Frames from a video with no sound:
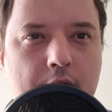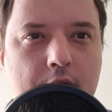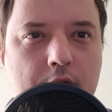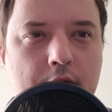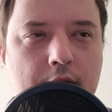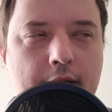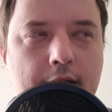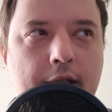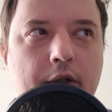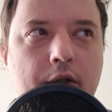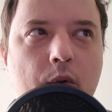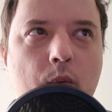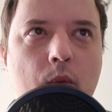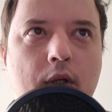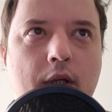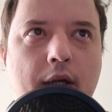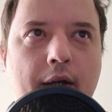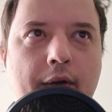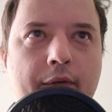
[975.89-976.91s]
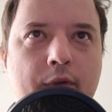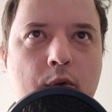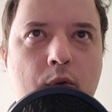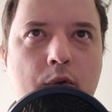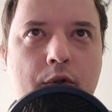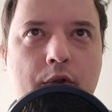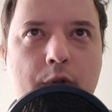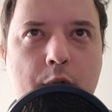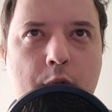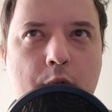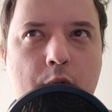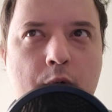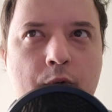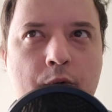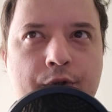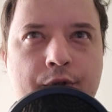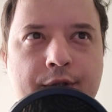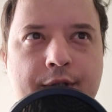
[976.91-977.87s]
All right, you will have to
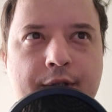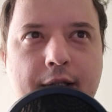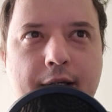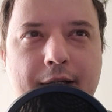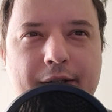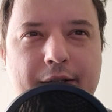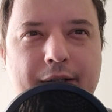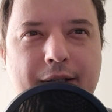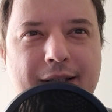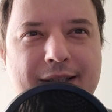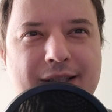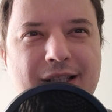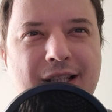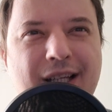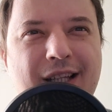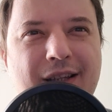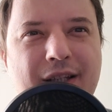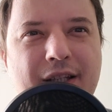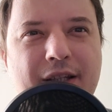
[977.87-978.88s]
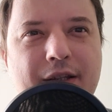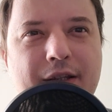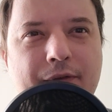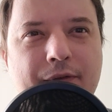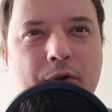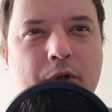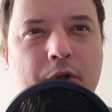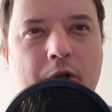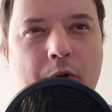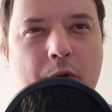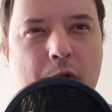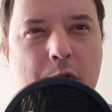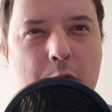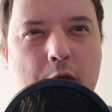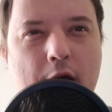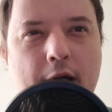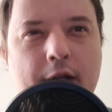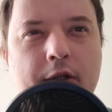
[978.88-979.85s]
choose a slightly different
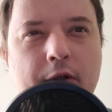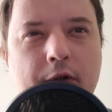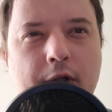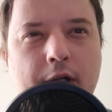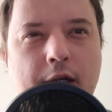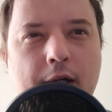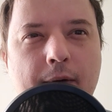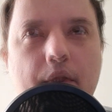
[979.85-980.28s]
trajectory.